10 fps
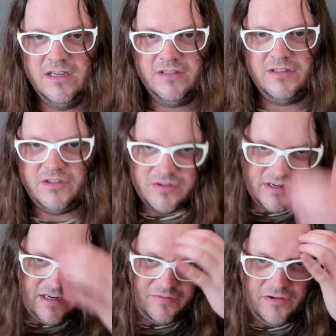to do
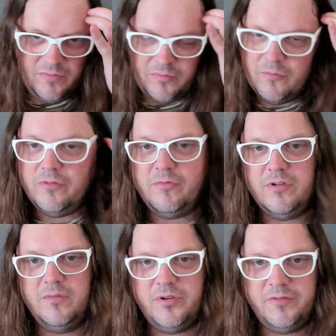it if you
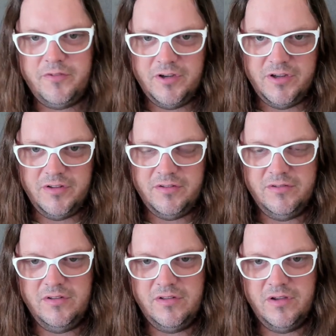would prefer
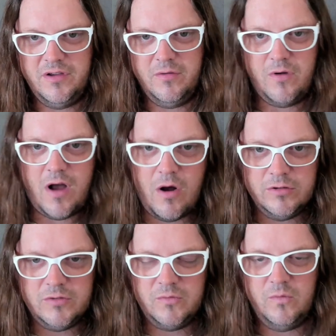the
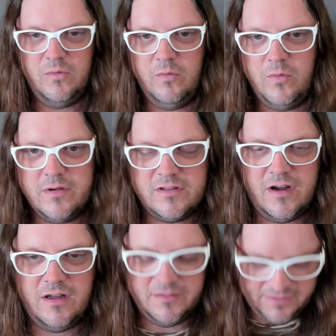older
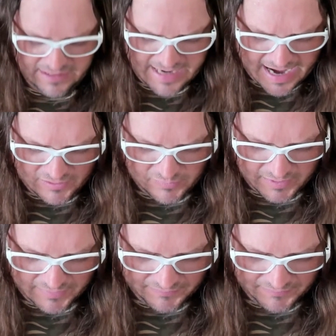style of engagement.